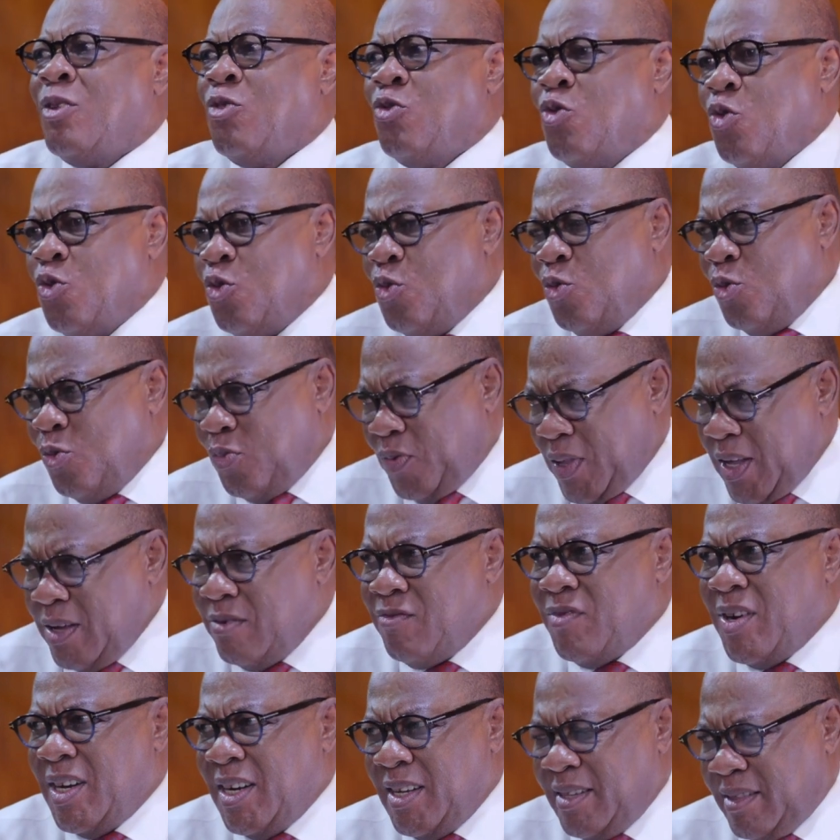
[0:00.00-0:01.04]
Do you think,
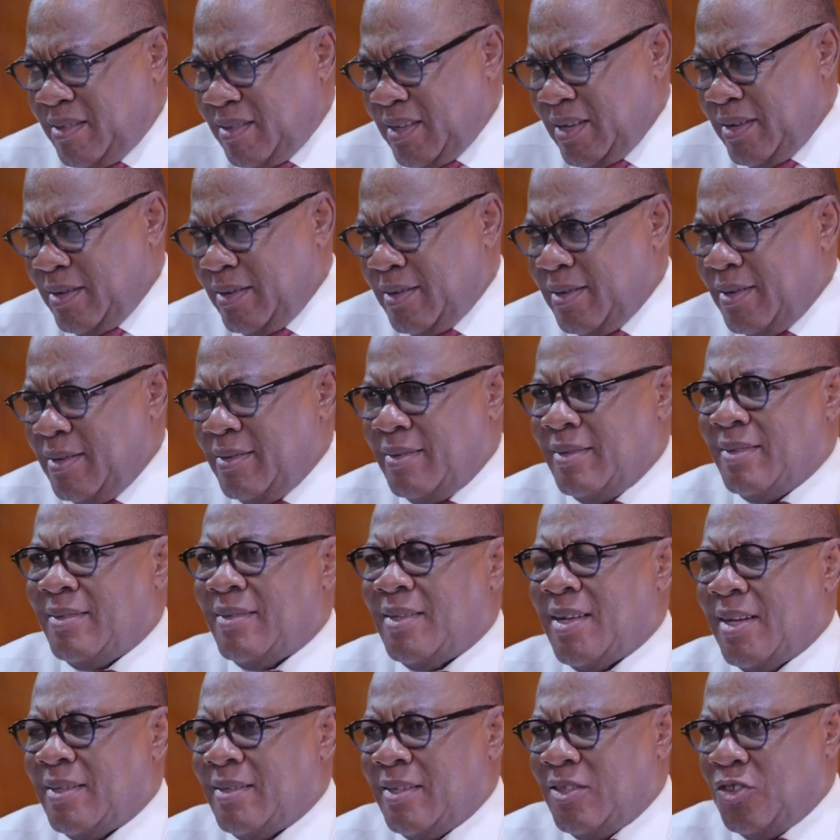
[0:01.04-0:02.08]
really think
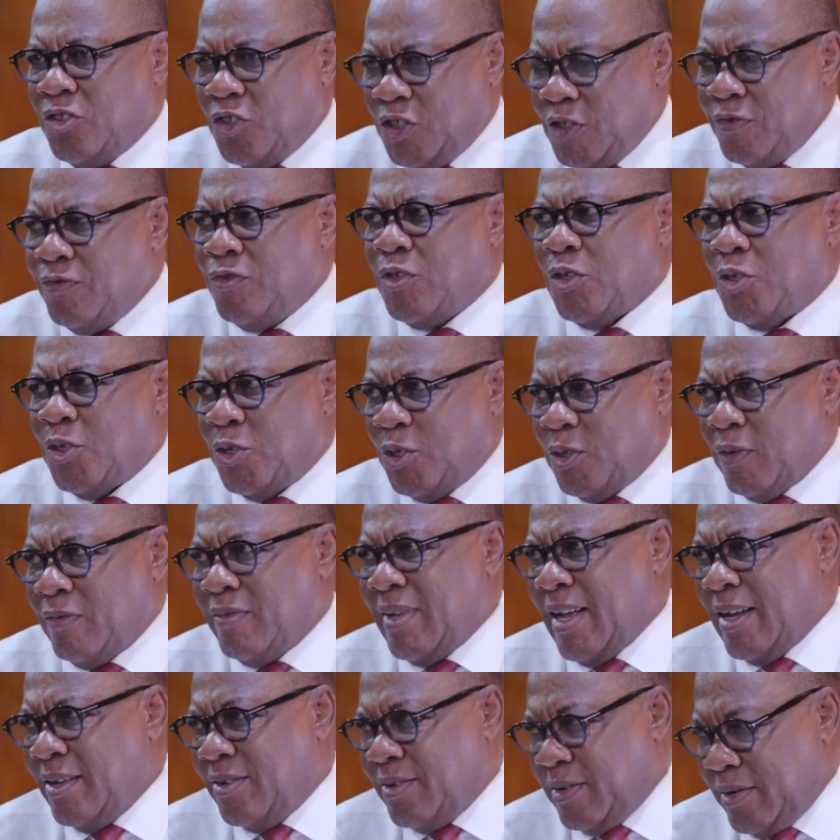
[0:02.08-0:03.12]
that the chief justice of
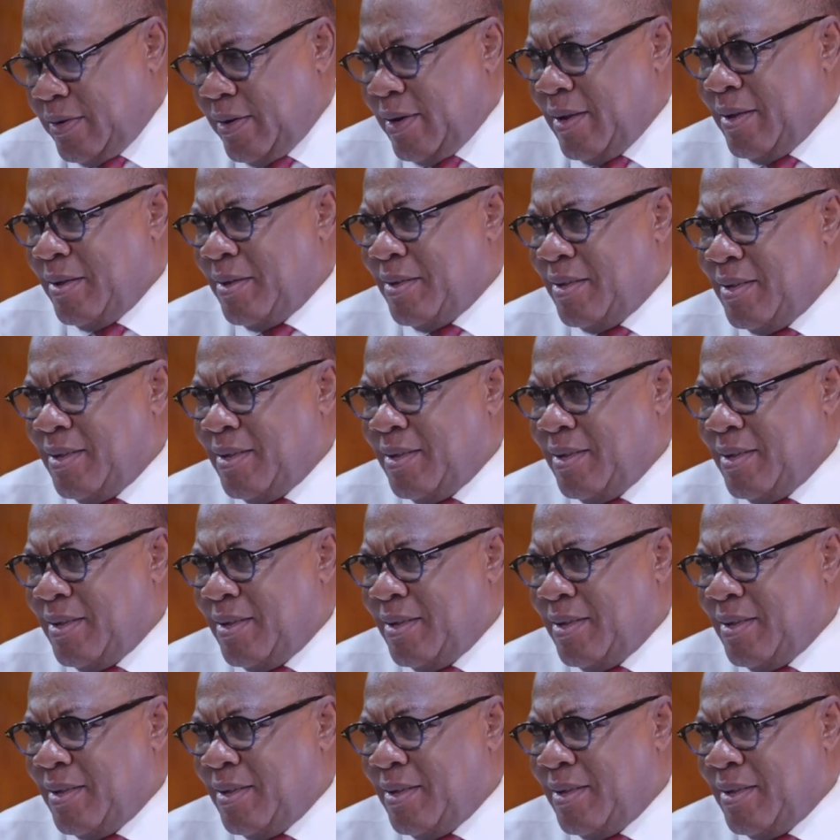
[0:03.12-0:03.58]
Nigeria